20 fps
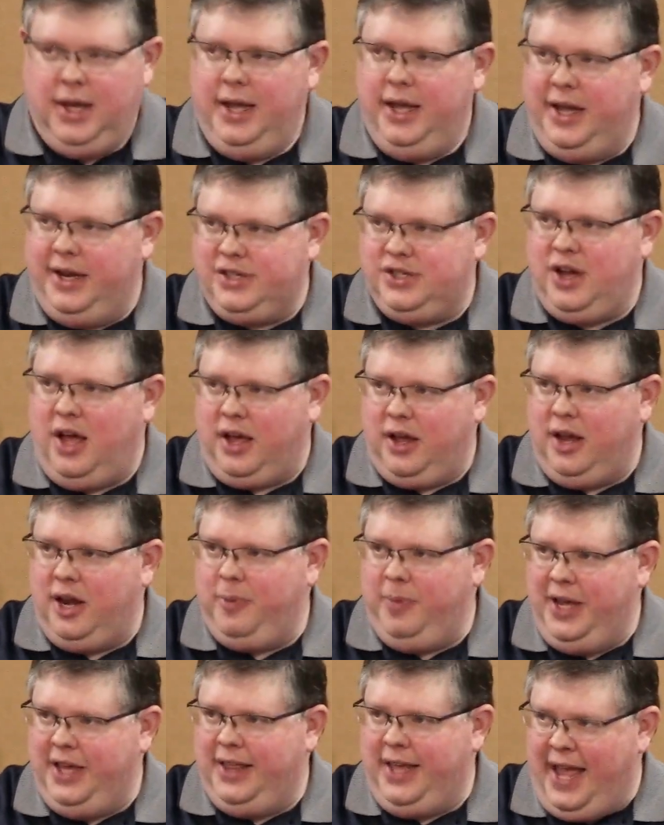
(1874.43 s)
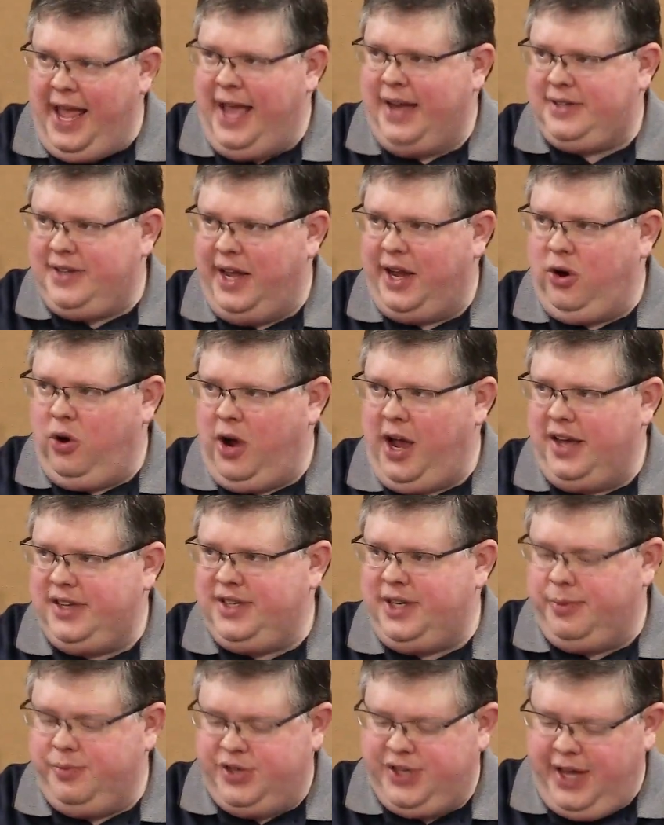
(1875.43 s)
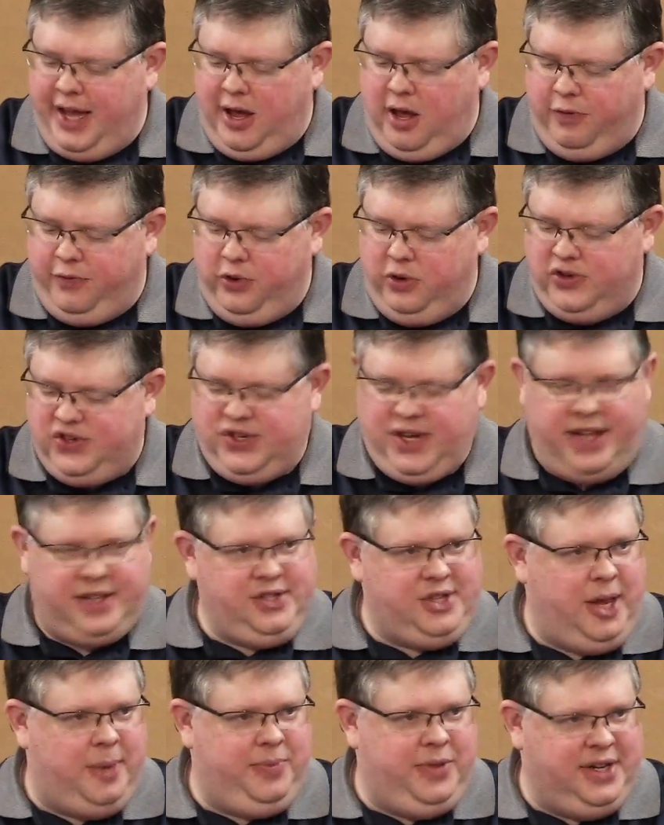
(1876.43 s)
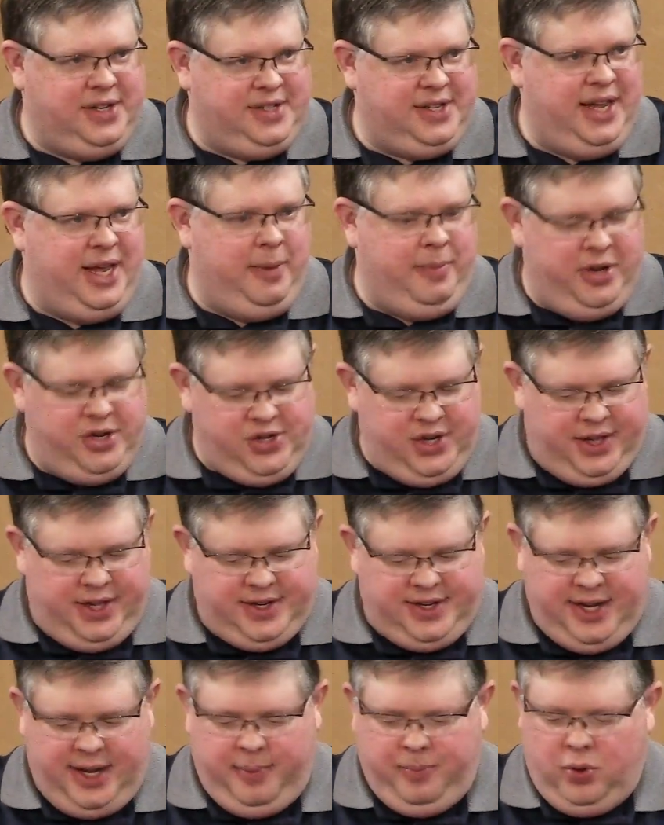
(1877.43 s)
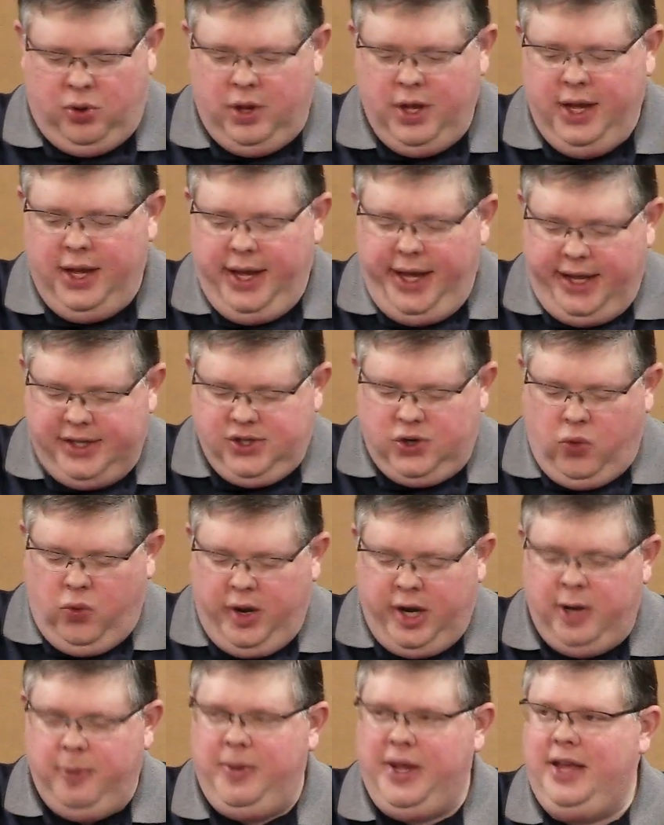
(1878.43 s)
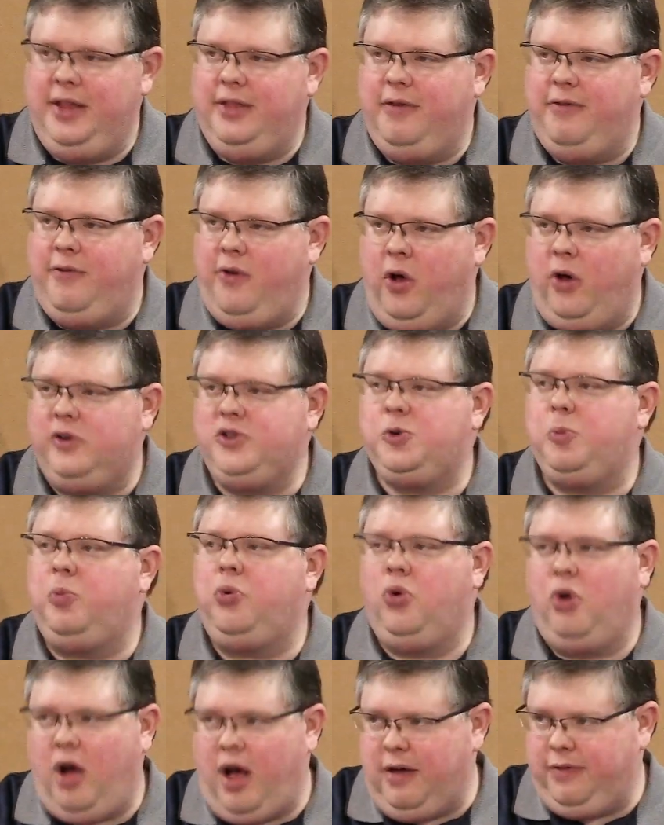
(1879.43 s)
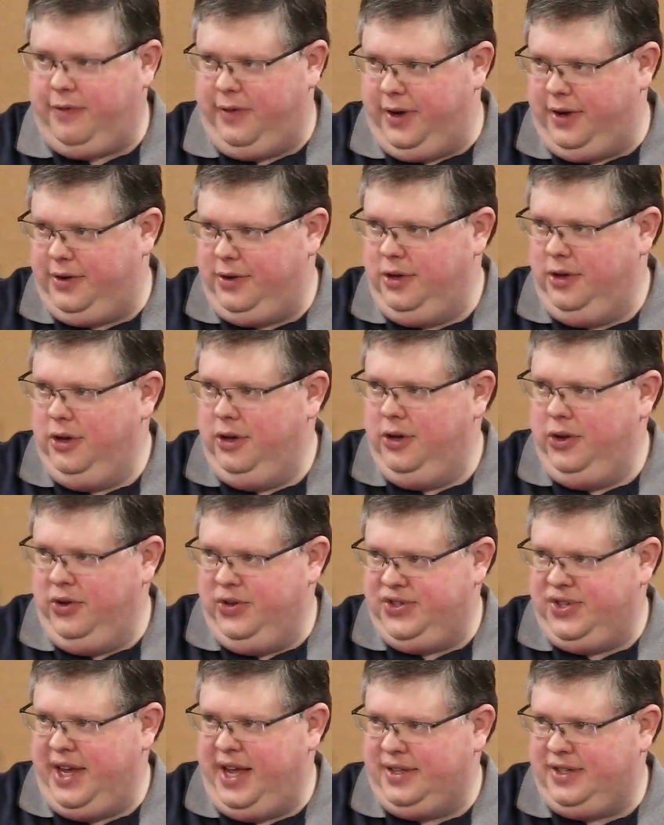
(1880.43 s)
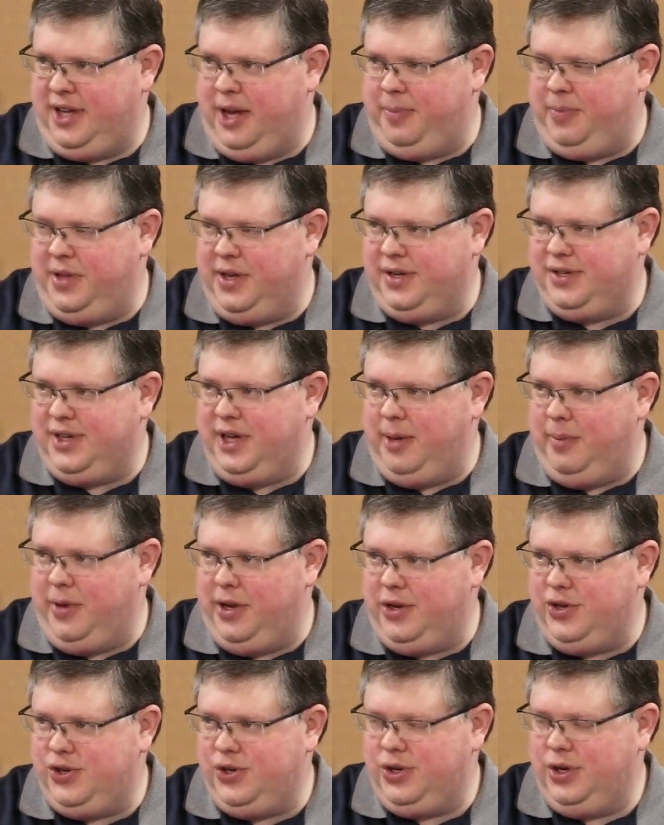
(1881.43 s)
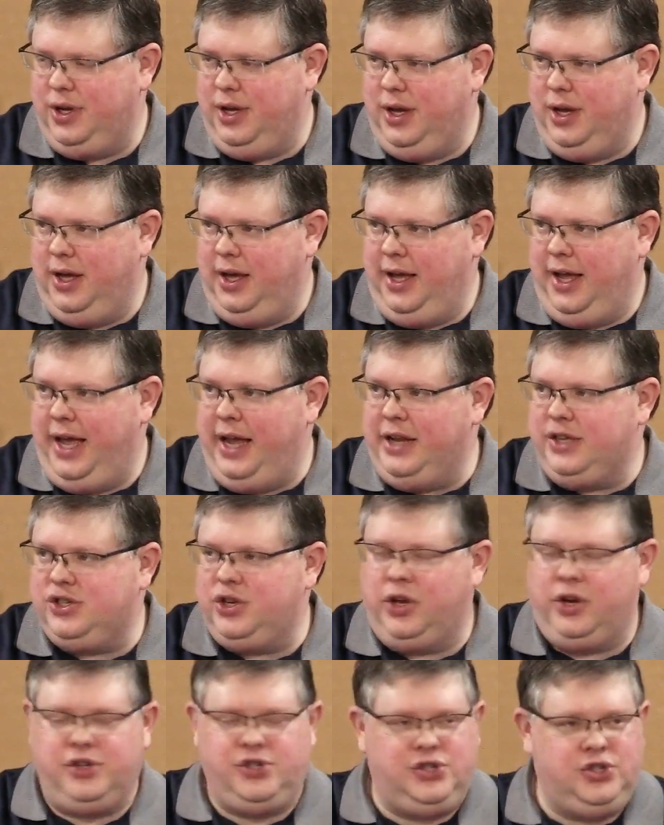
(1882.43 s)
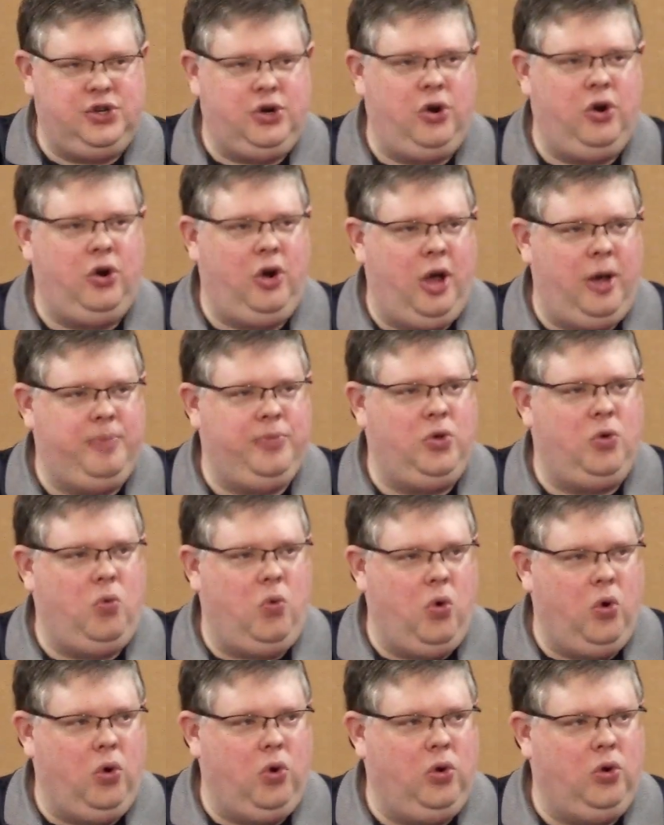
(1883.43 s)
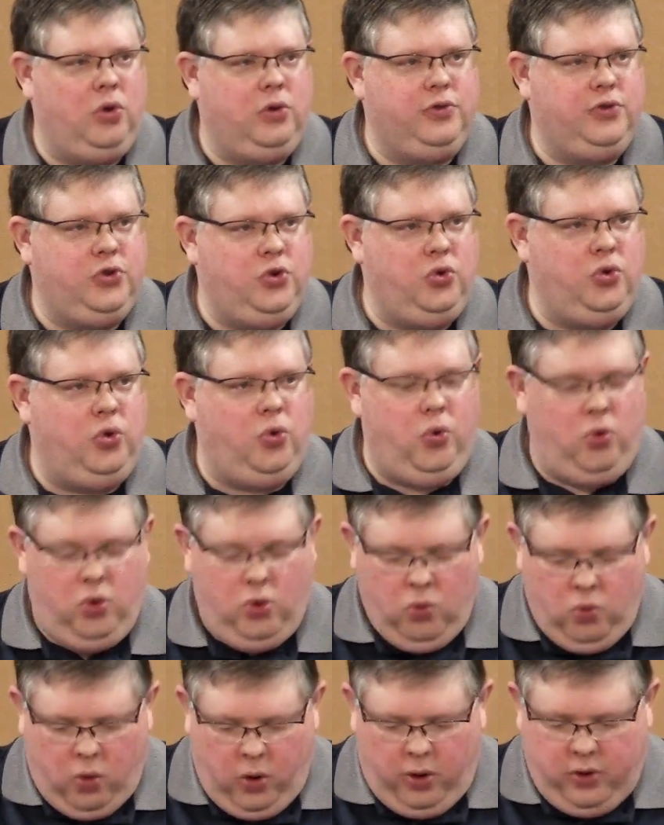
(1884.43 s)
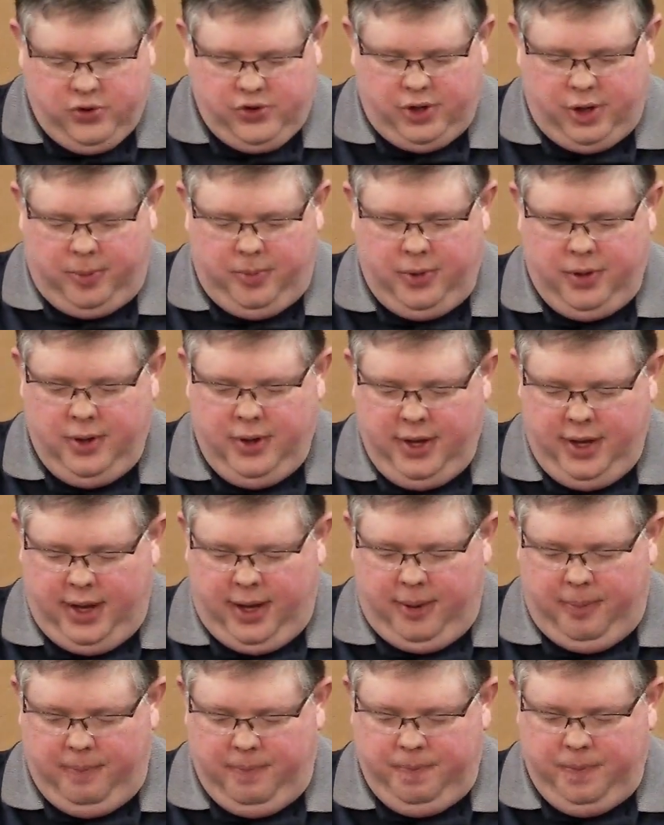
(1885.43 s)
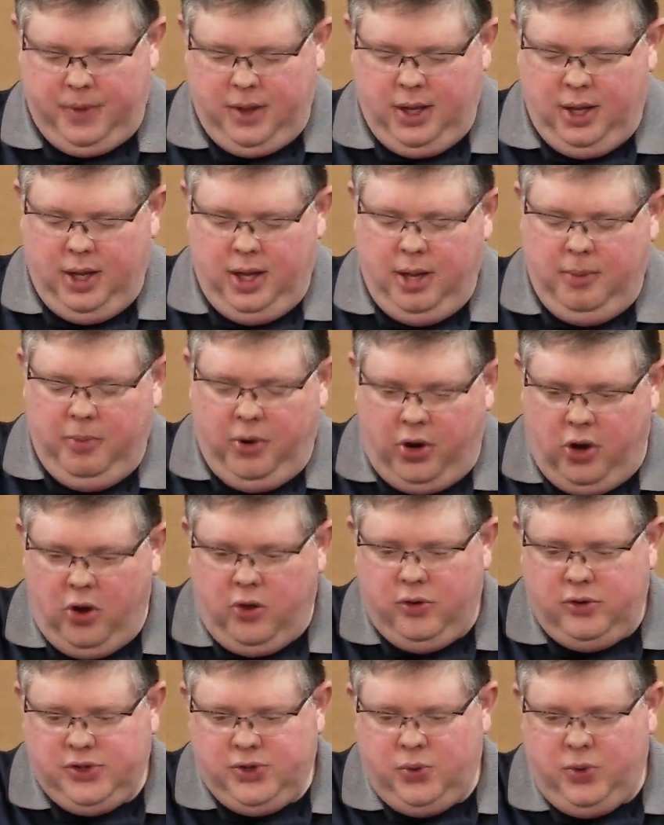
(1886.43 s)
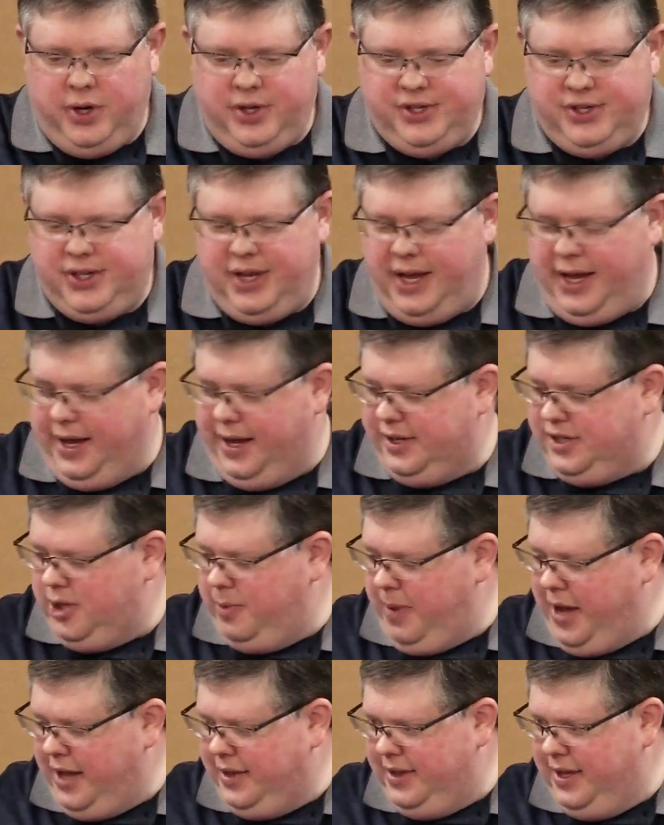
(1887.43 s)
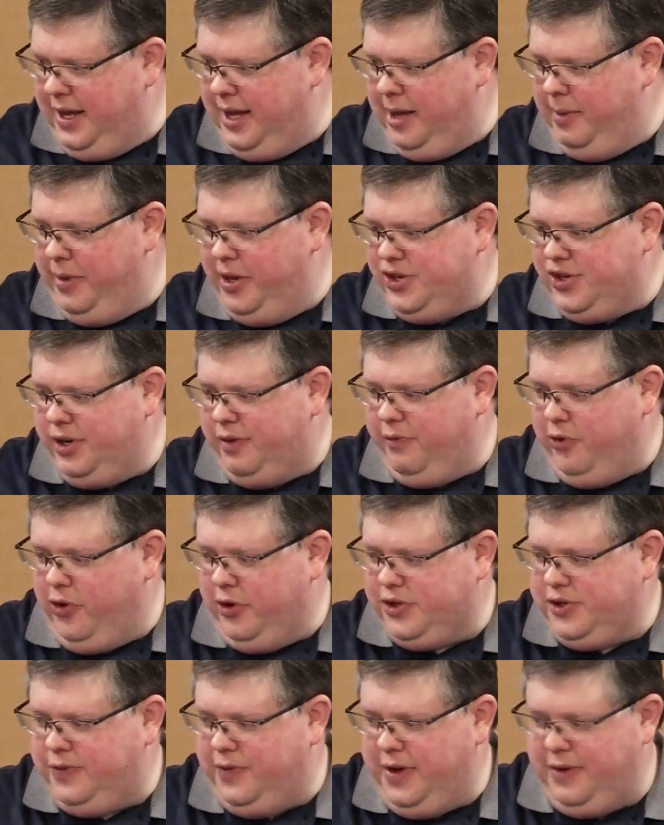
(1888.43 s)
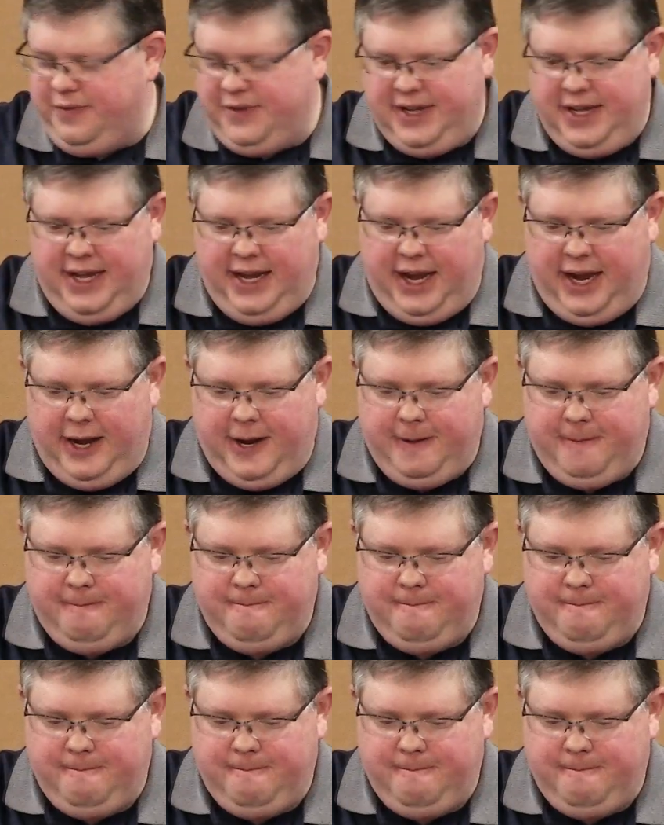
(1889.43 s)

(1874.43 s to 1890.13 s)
It is not going to be the Antichrist himself who sets up this image in the temple. It's going to be the false prophet who sets up this image and is going to stir up the world to worship him. But notice what it says about the image in verse 15.